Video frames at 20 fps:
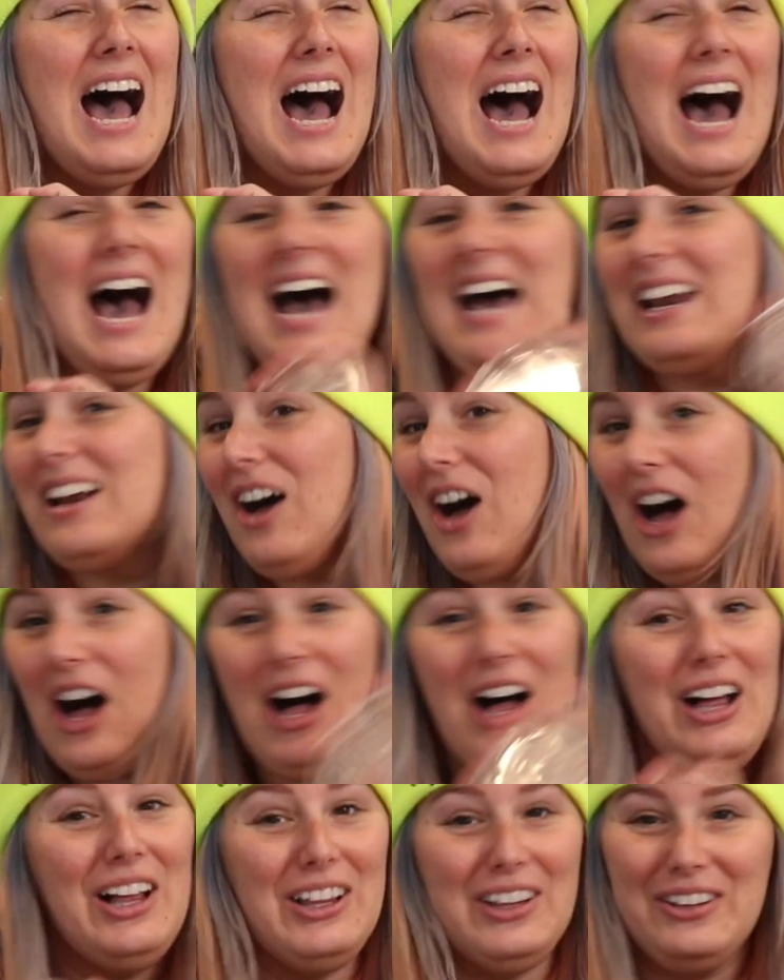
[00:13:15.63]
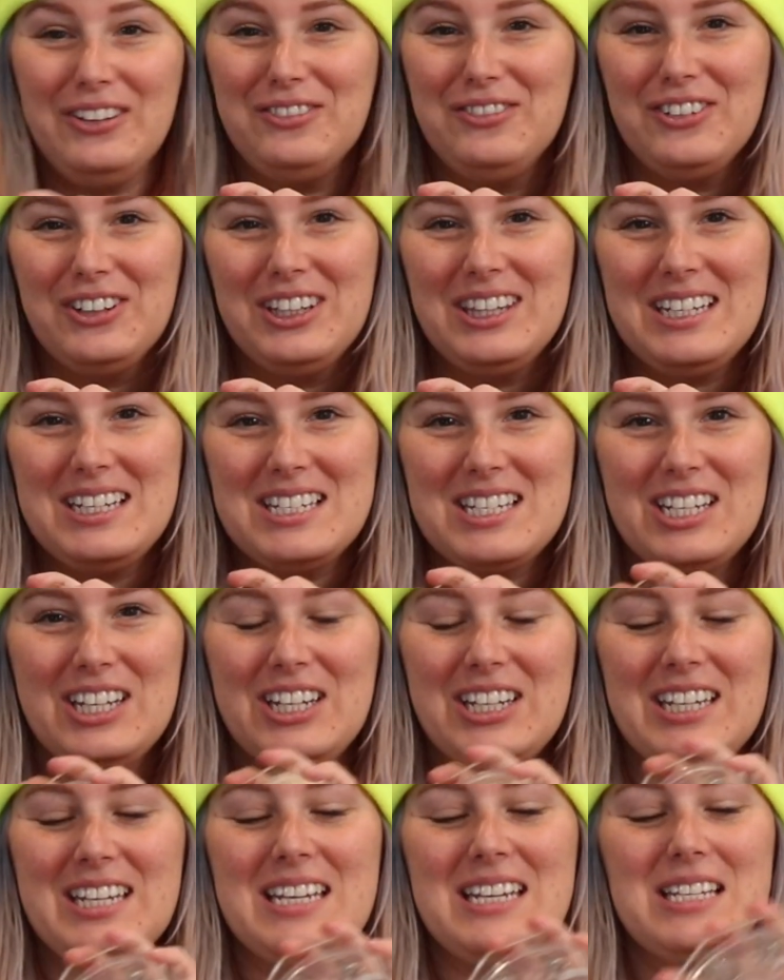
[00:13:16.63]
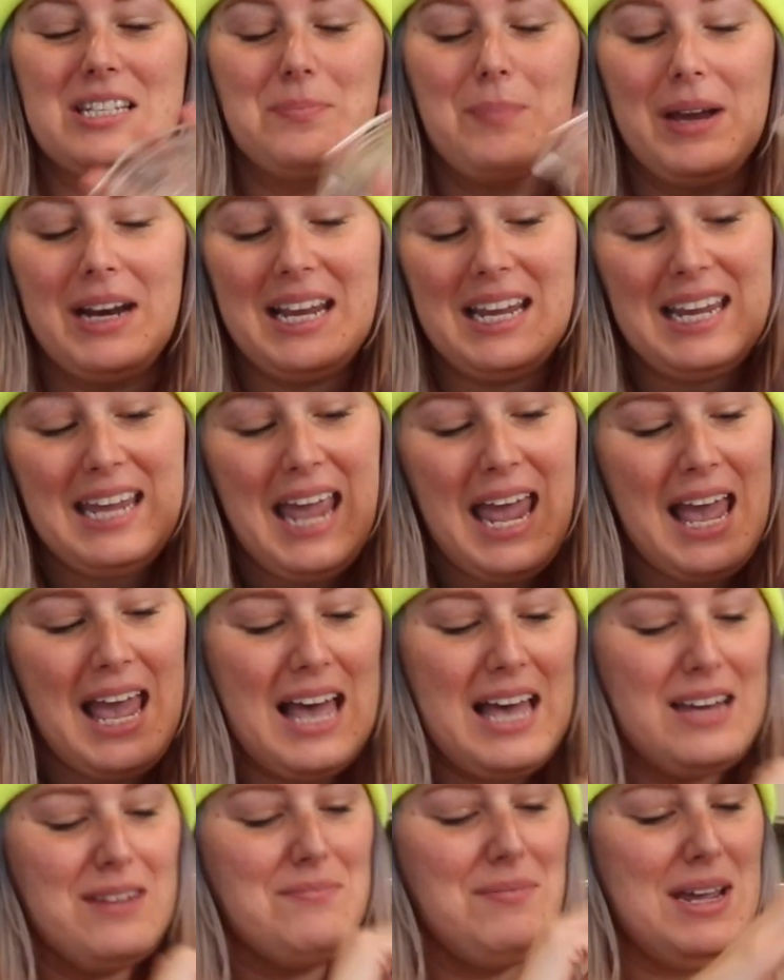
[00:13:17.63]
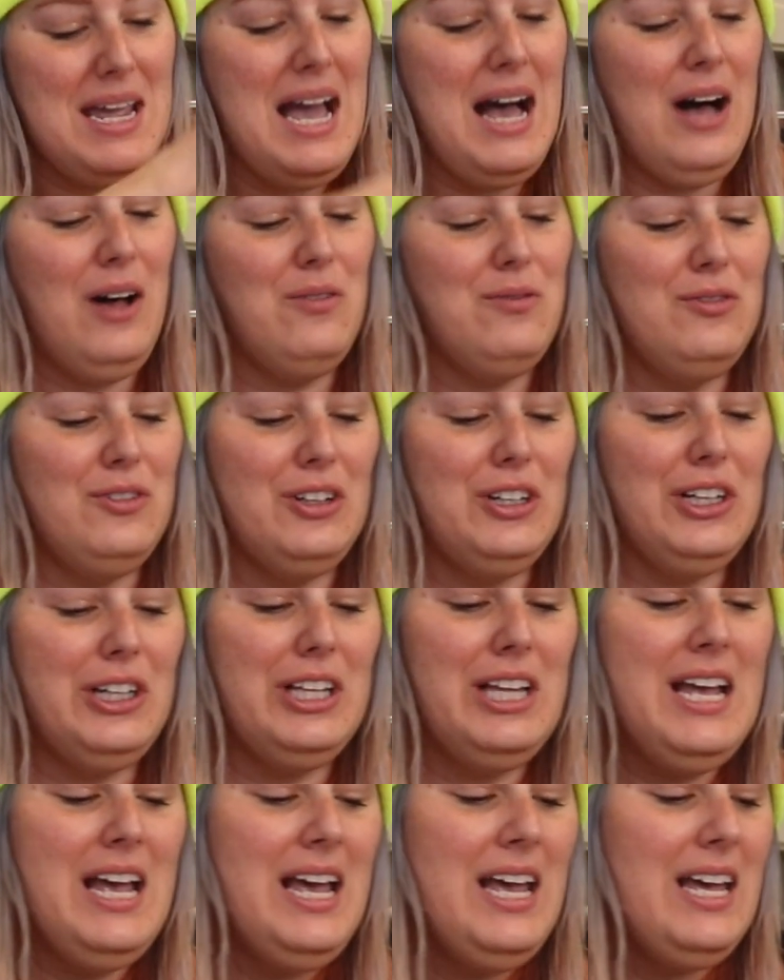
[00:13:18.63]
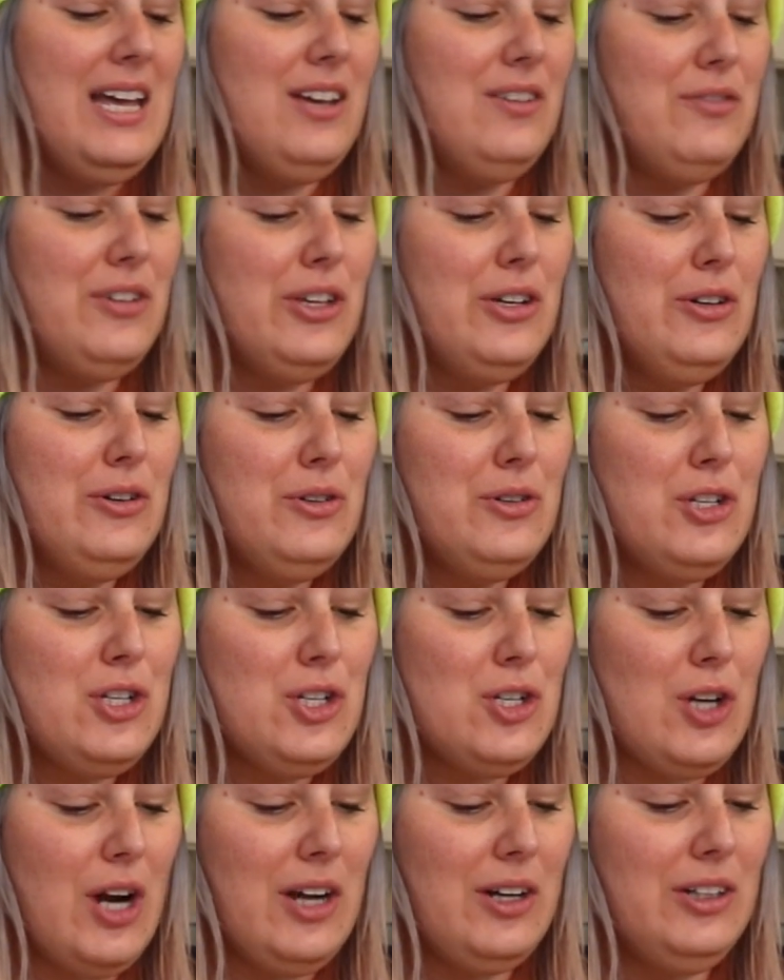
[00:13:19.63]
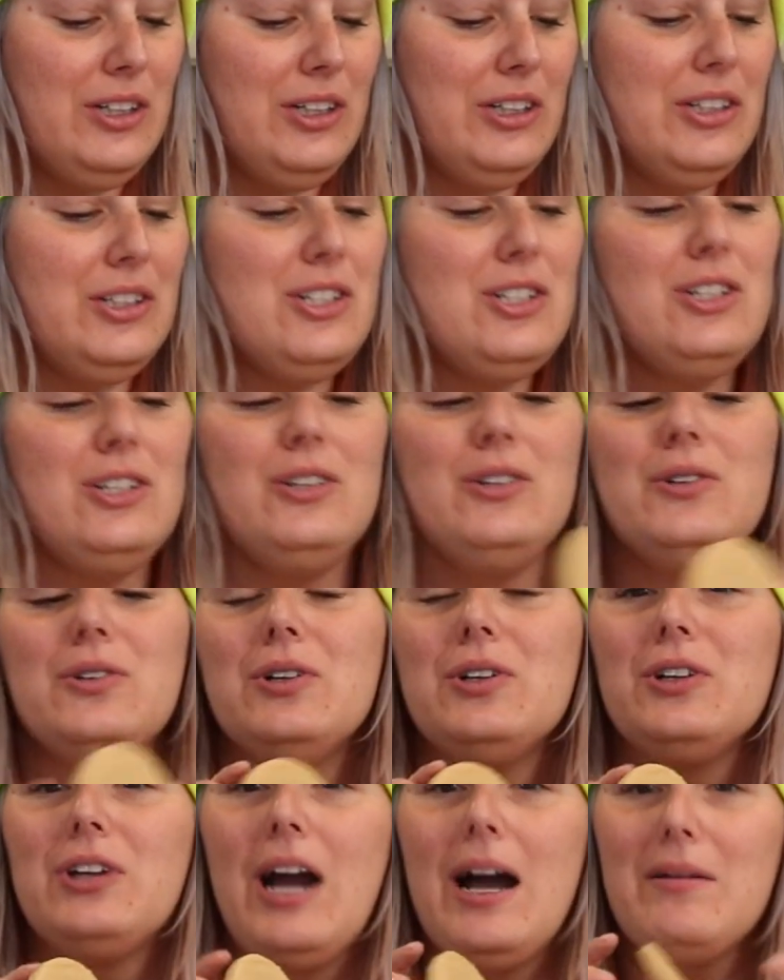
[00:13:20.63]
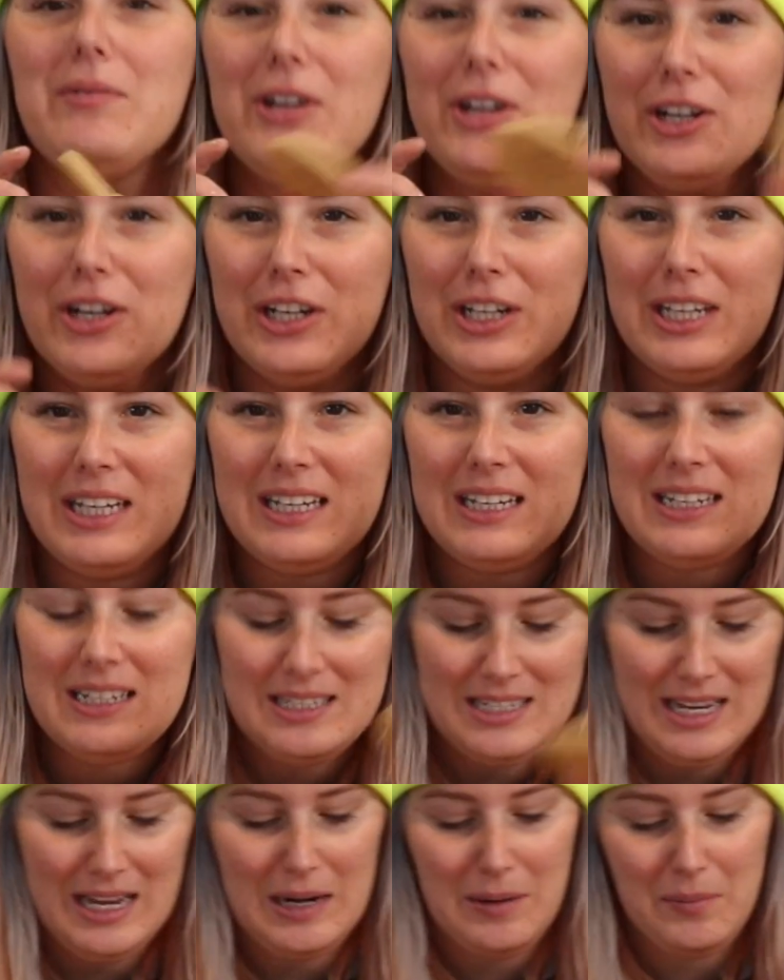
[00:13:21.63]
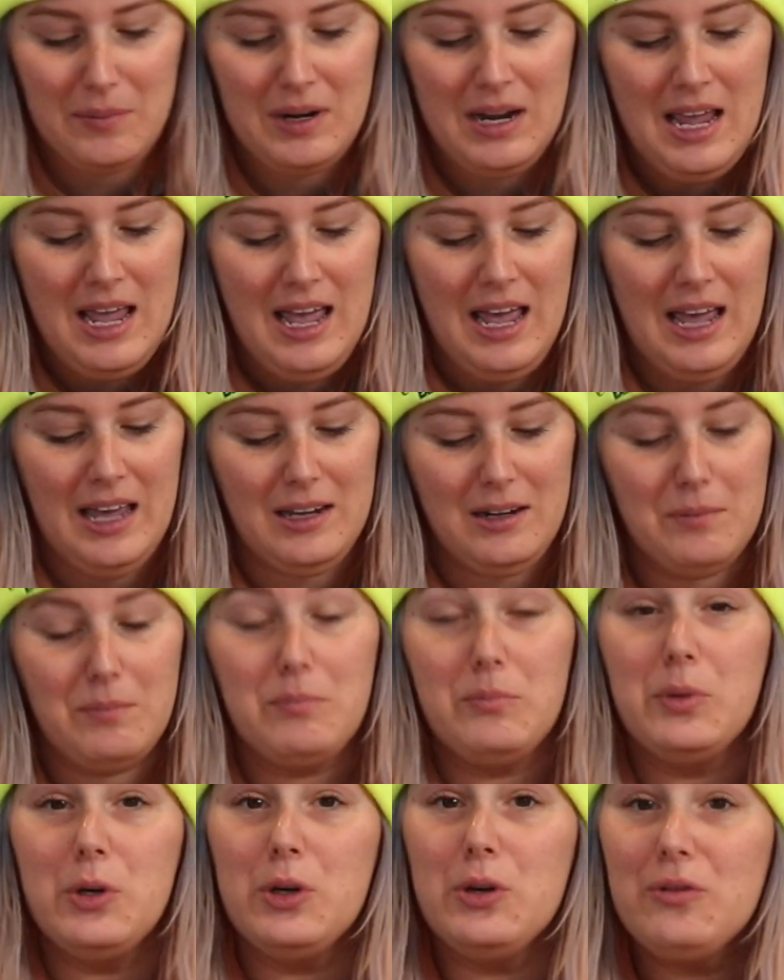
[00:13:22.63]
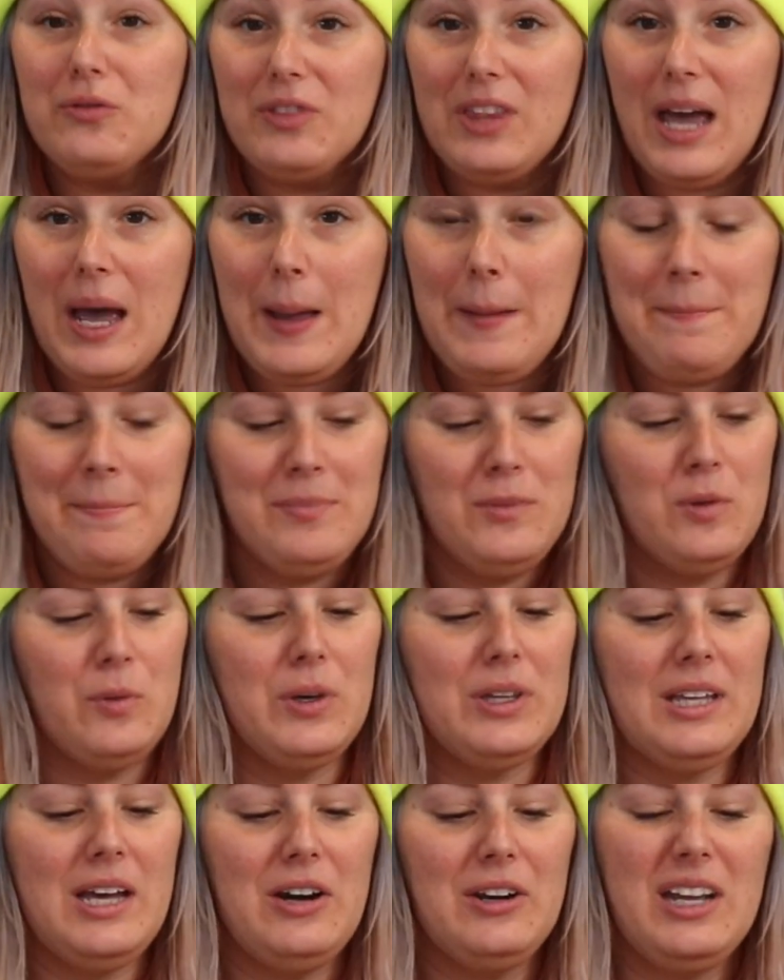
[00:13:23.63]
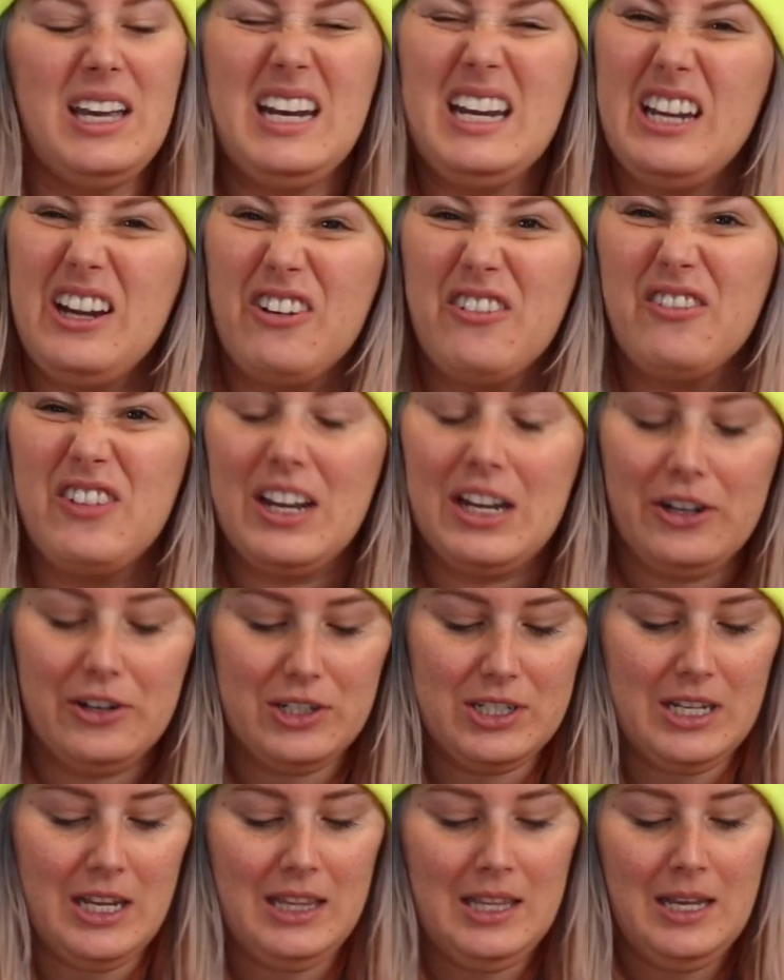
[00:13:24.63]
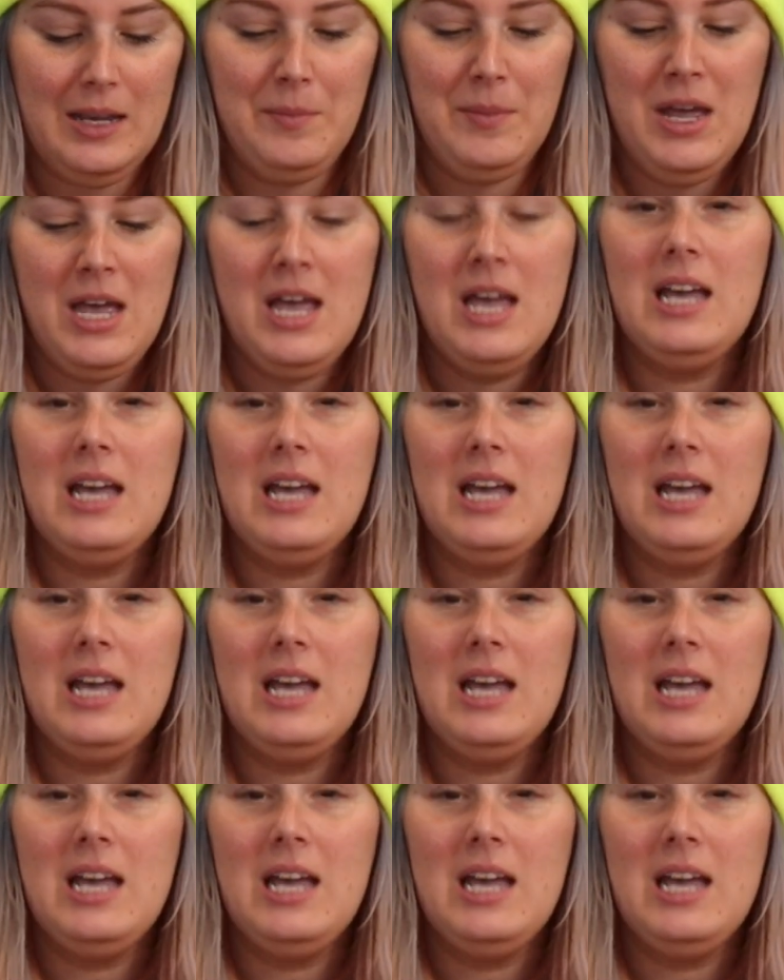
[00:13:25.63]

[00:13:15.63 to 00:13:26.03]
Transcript: at all for these cookies, but it can be helpful if you struggle to grab your cookies and move them without getting your fingers on them.